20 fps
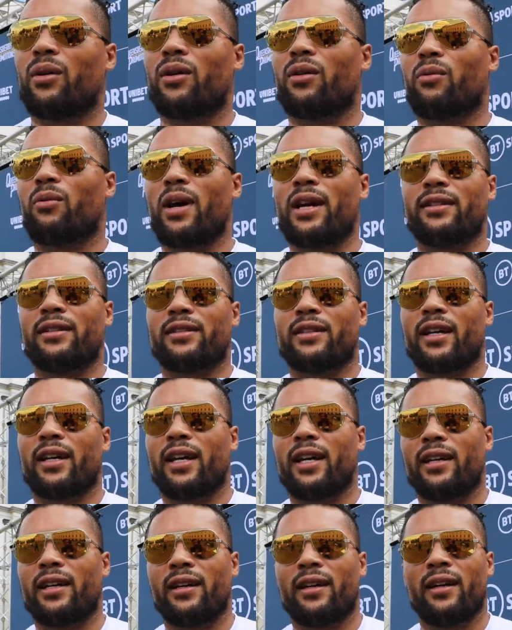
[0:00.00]
on
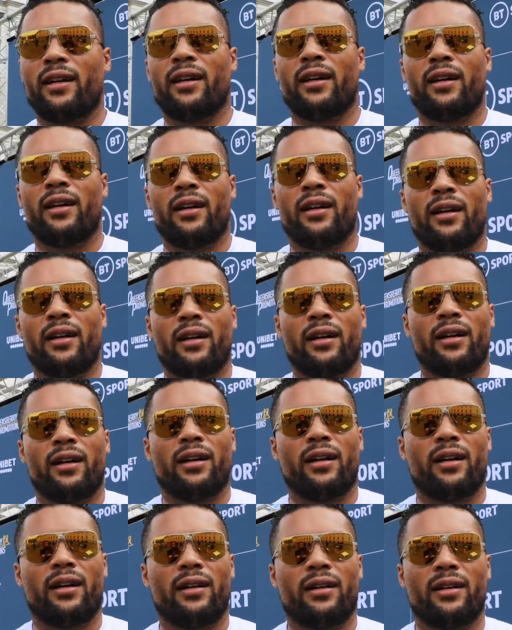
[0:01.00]
Wednesday
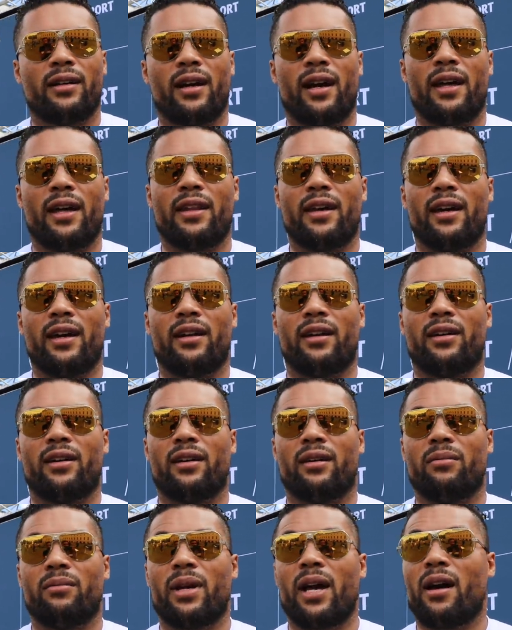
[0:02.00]
and then
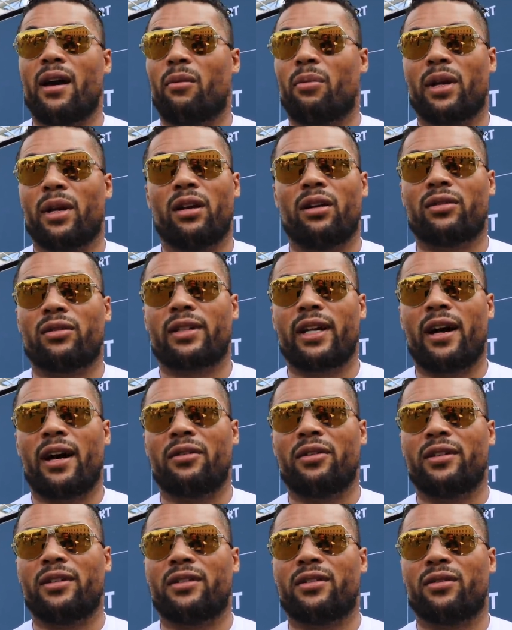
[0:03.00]
um, yeah, it'll be locked
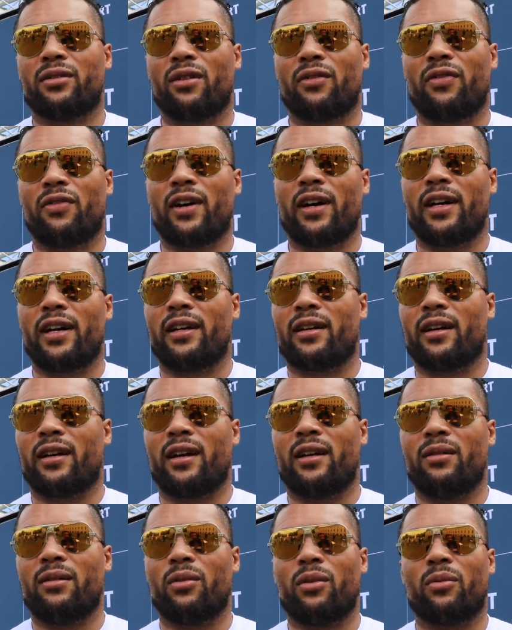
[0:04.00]
down until the fight,
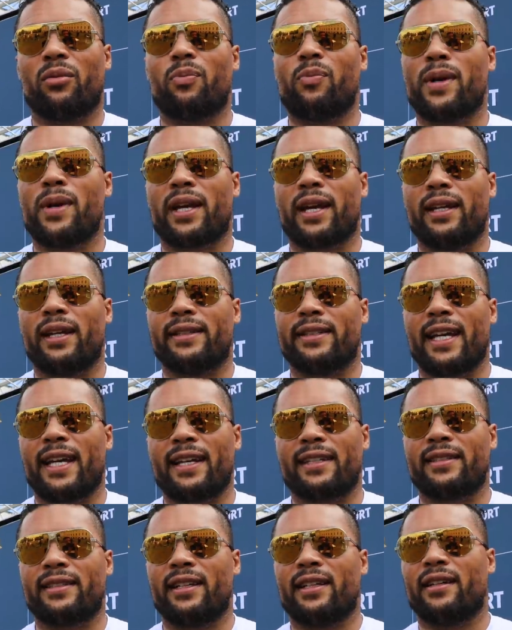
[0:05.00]
and we'll be getting
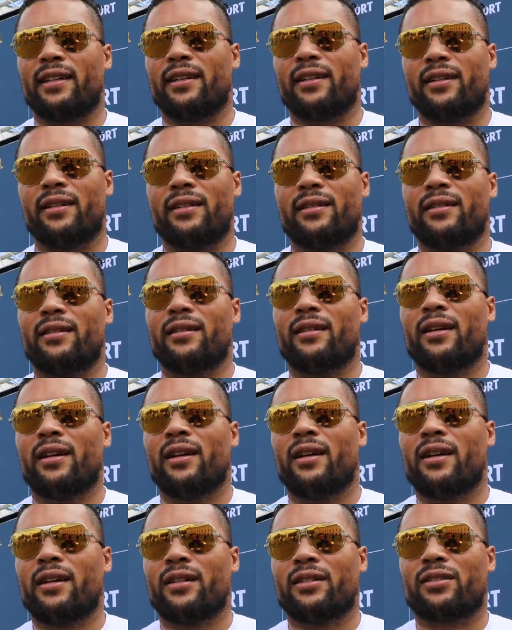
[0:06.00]
tested and
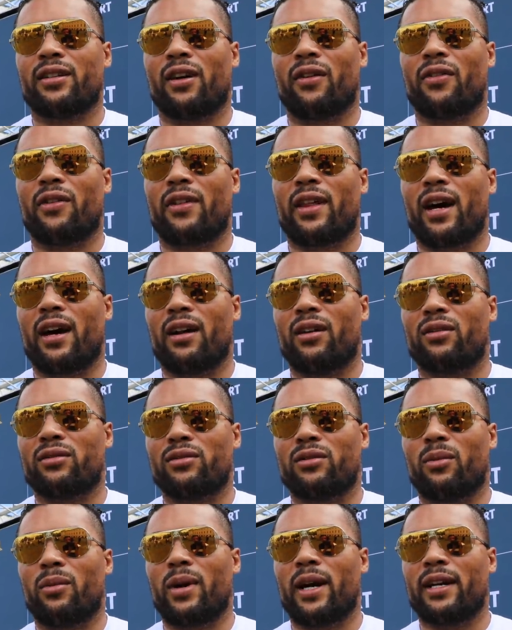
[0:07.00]
stuff like that along
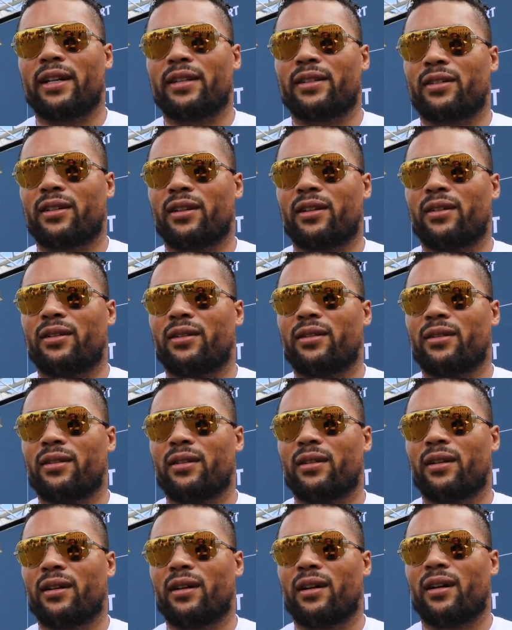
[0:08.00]
the way. So
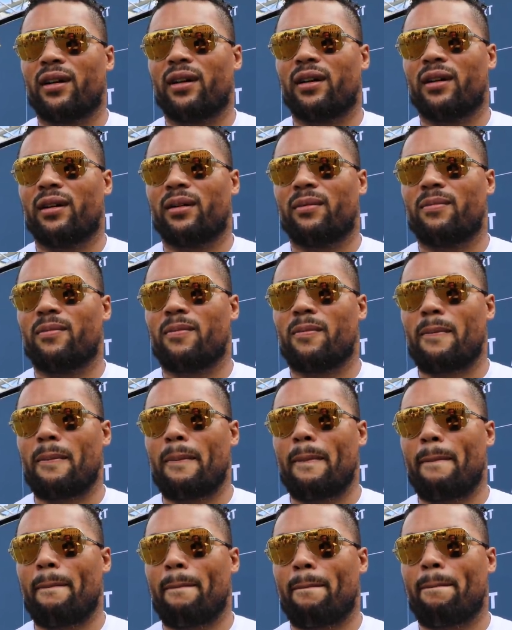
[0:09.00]
um,
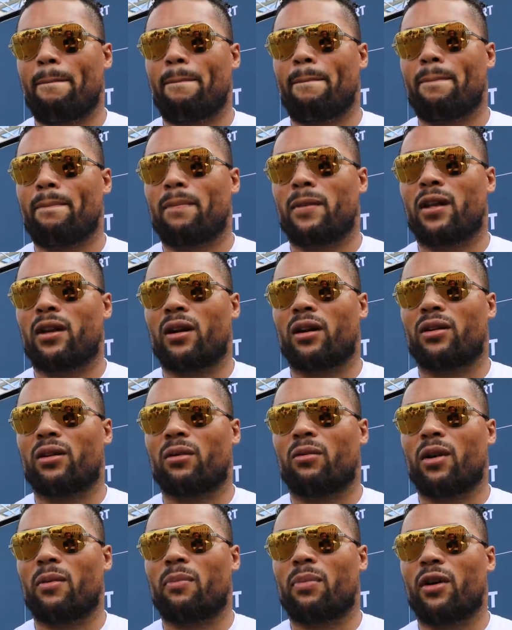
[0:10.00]
you know that
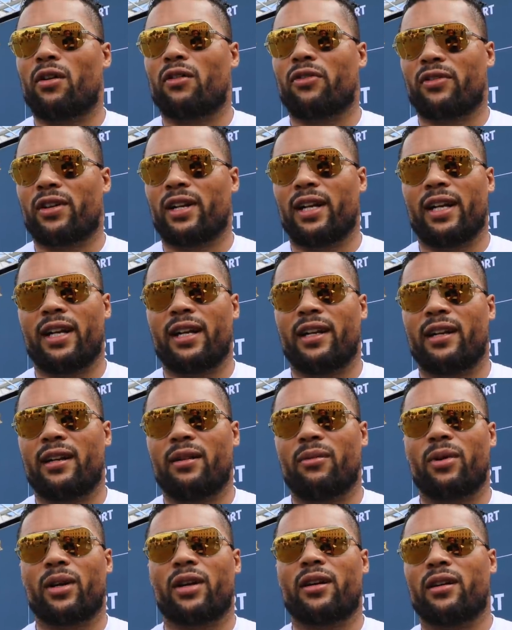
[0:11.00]
we're both clean
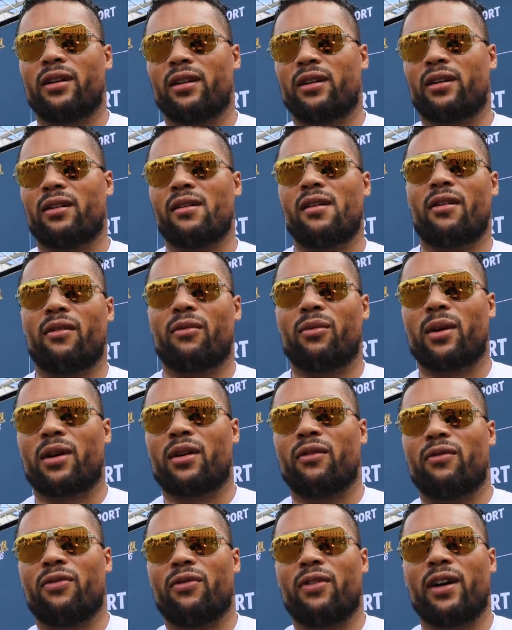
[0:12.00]
and we can we
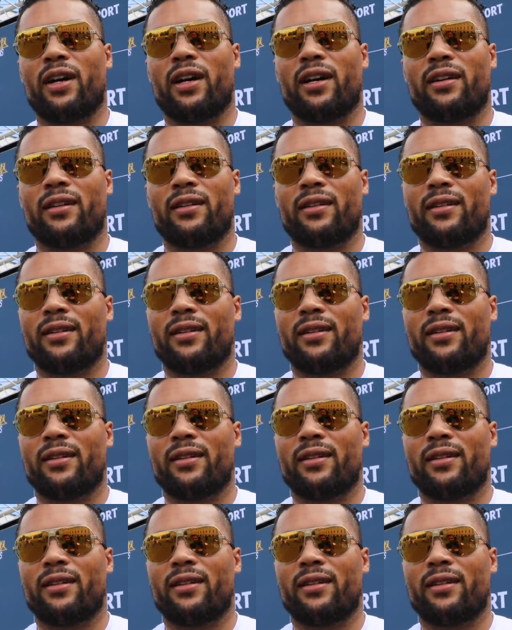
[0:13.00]
can fight.